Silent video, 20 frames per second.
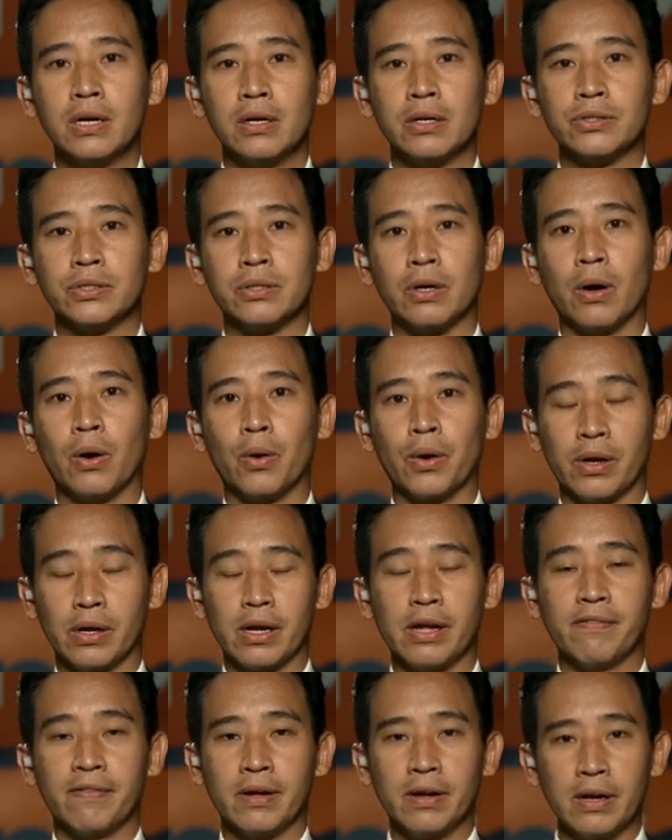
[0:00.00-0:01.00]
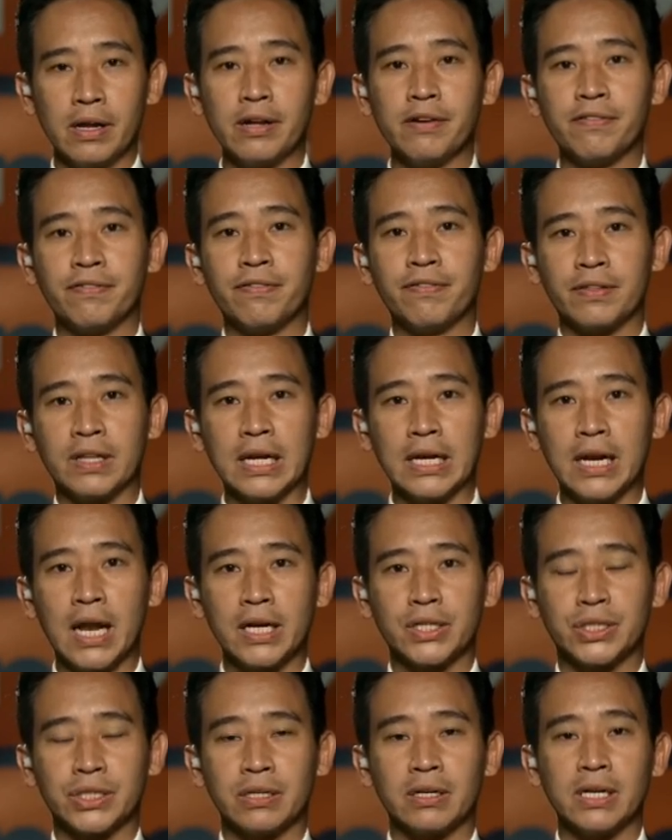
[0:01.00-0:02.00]
So even if the
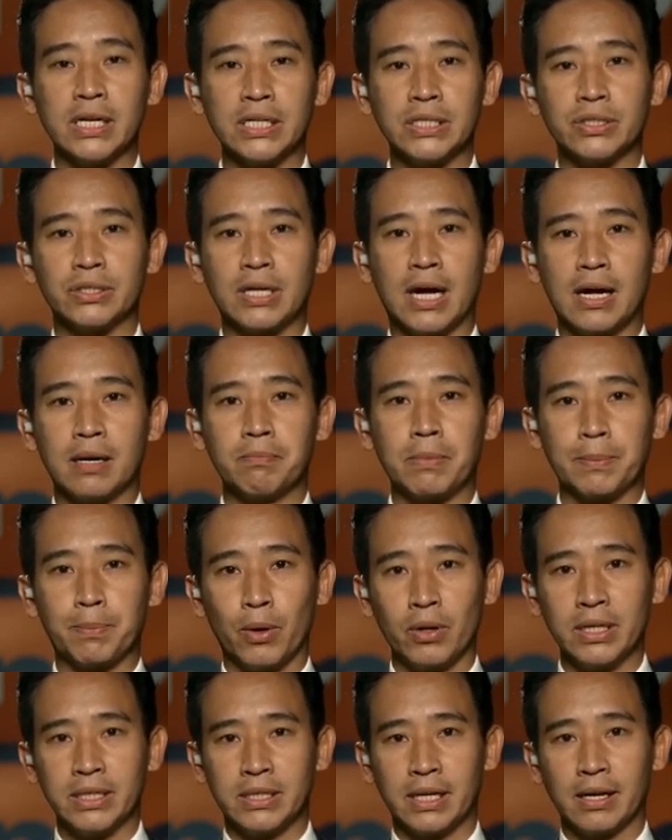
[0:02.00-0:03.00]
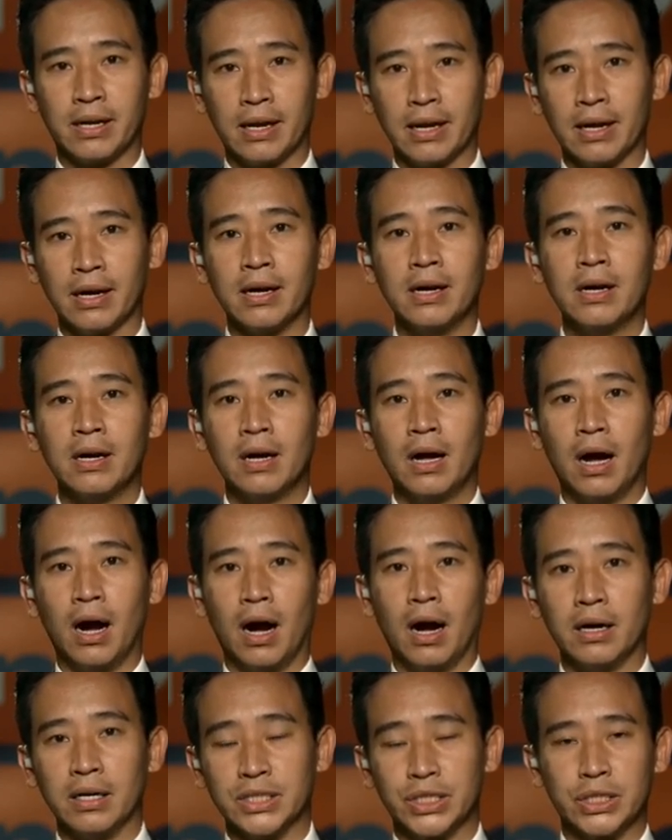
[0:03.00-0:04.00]
election is done, but politicking
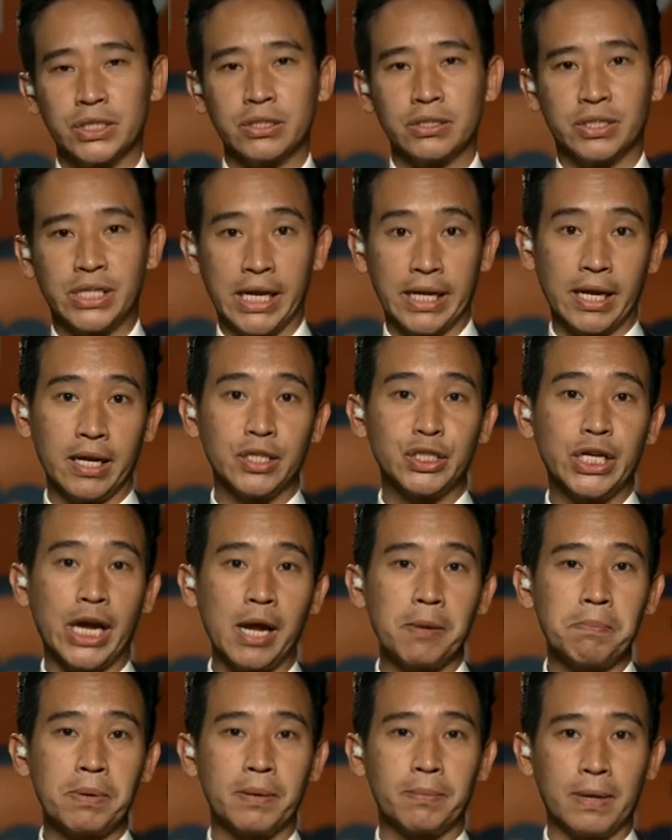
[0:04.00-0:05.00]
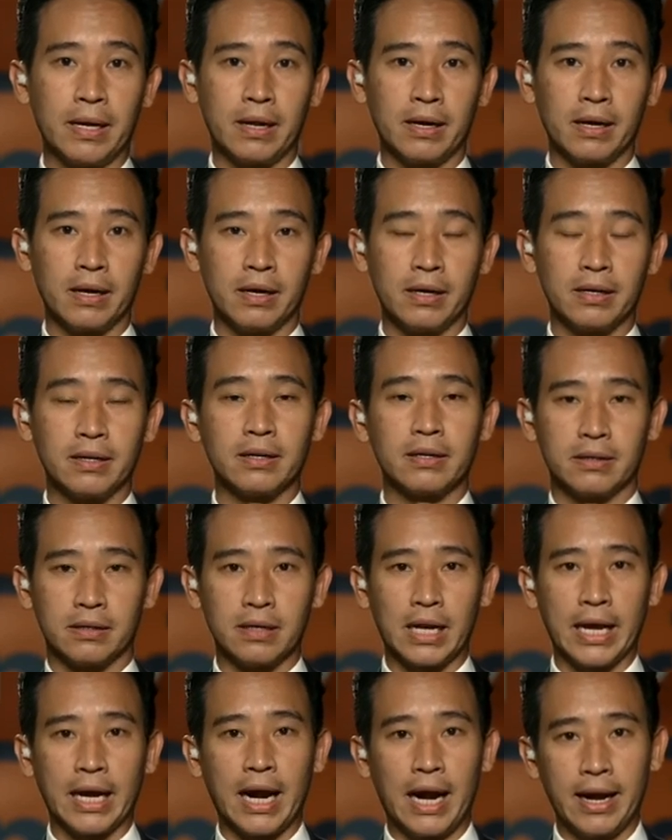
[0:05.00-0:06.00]
uh, is taking shape, and
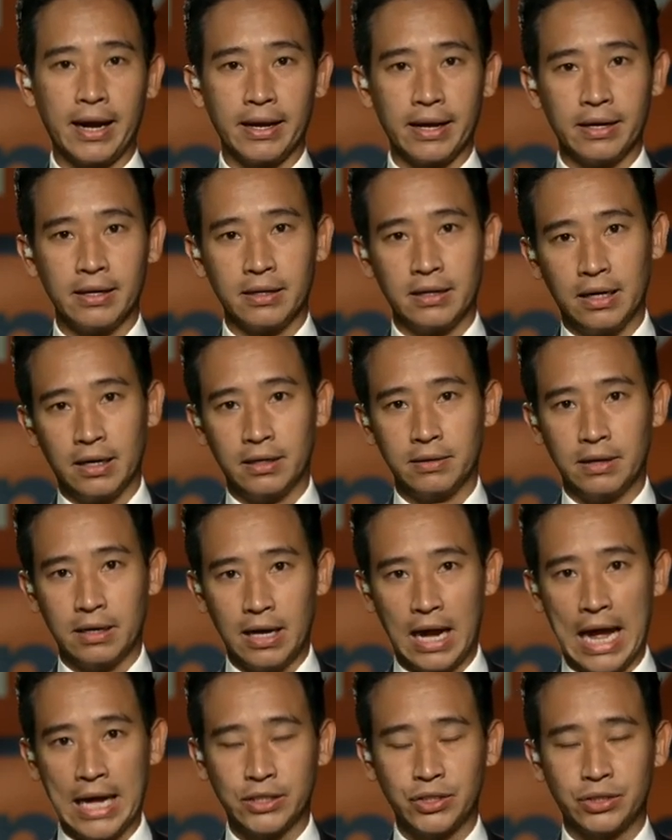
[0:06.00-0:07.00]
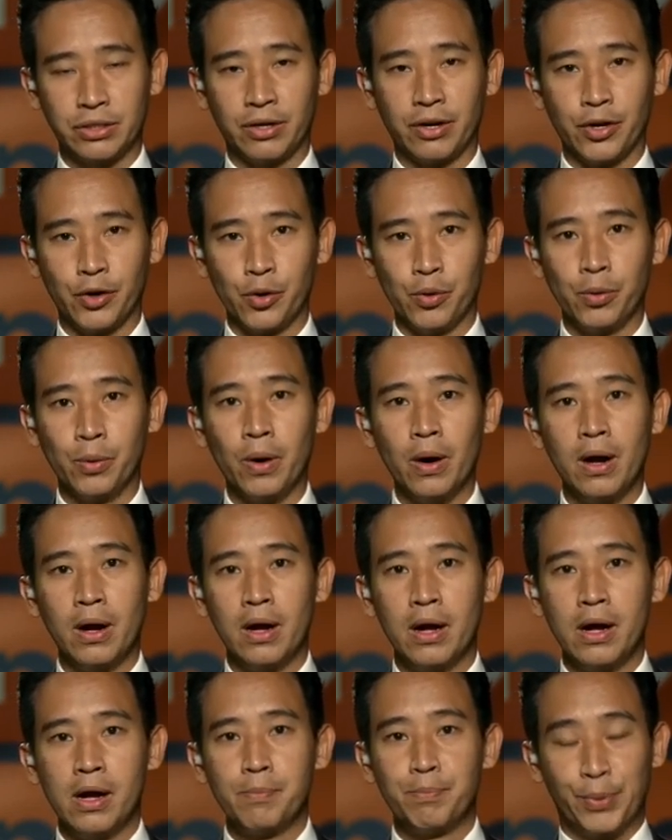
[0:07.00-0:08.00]
like I uh, answer you
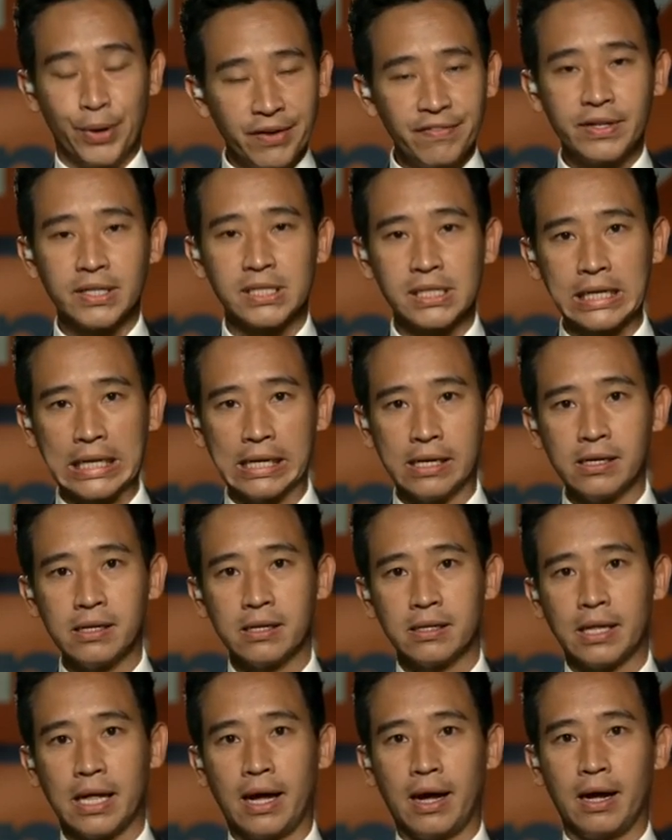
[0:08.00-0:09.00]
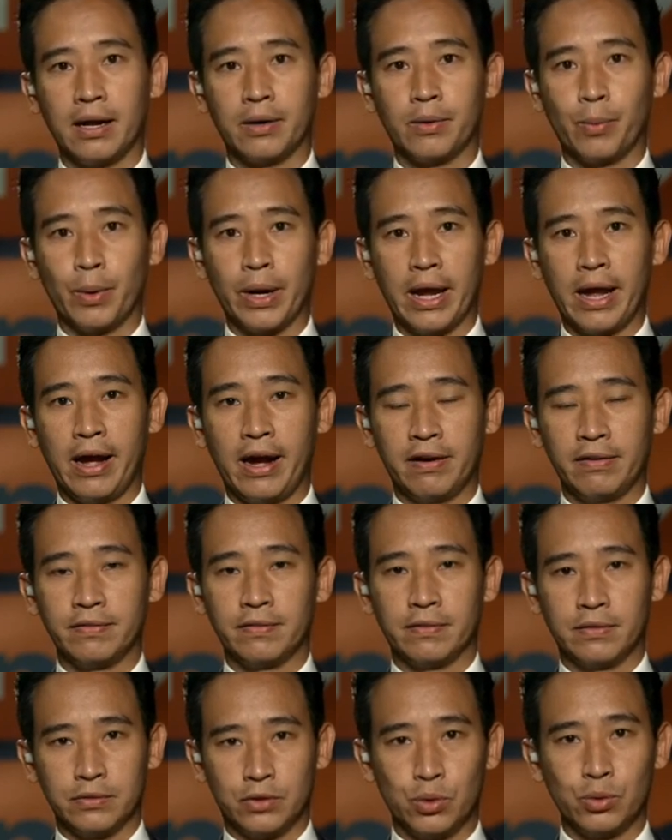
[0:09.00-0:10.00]
previously, that we have
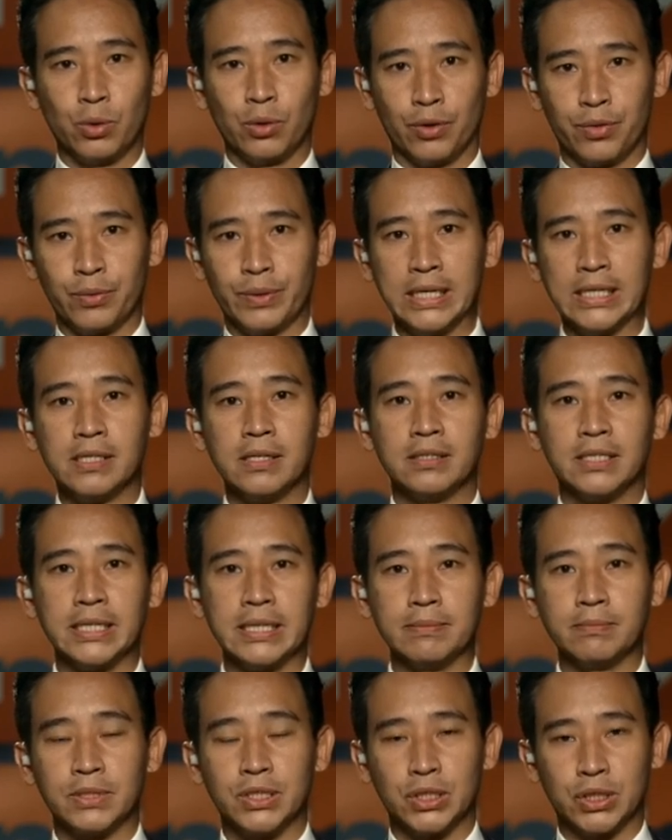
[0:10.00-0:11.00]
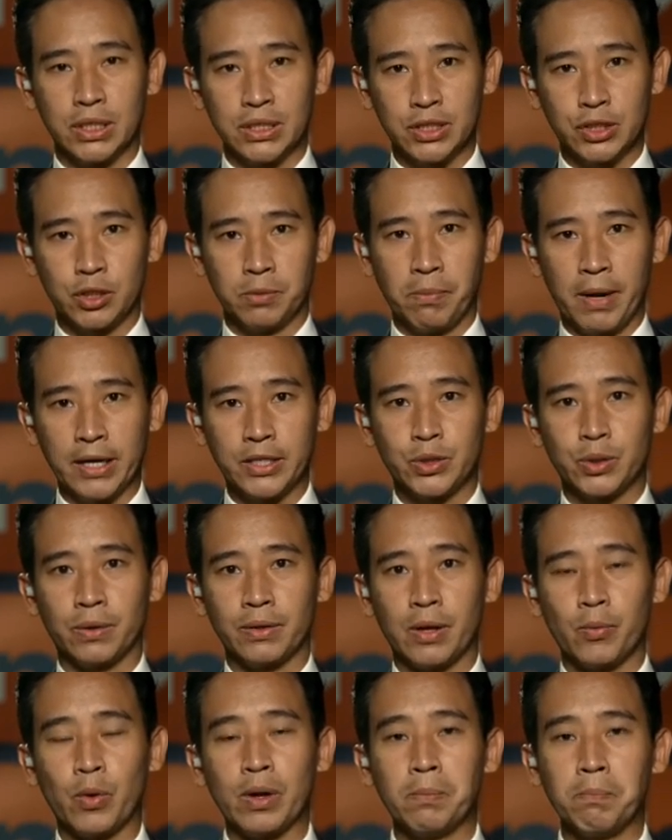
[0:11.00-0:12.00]
two or three teams just to make sure
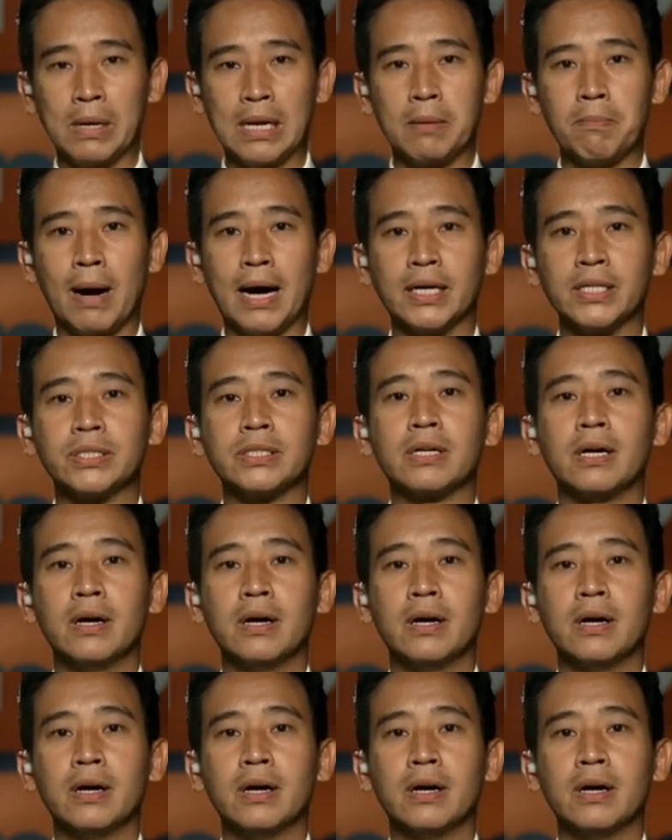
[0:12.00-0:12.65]
that we minimize